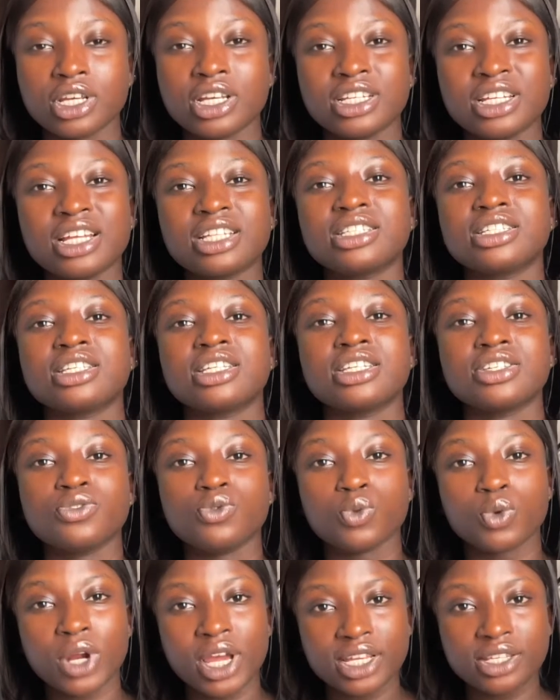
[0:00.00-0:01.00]
that is
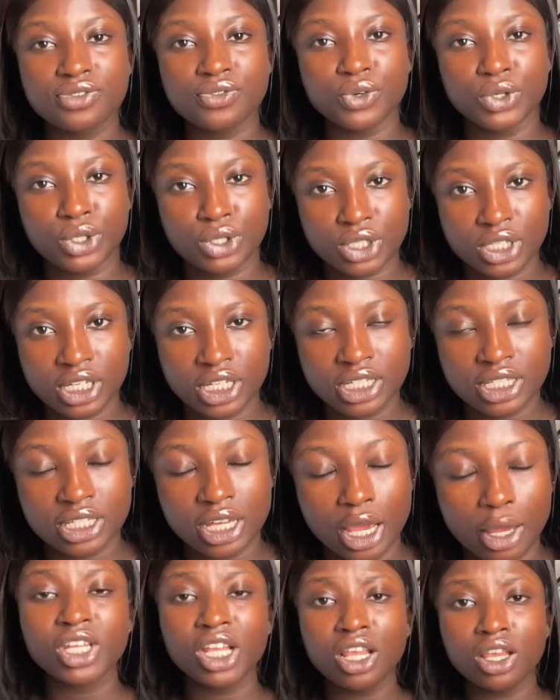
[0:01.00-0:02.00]
right for your skin type.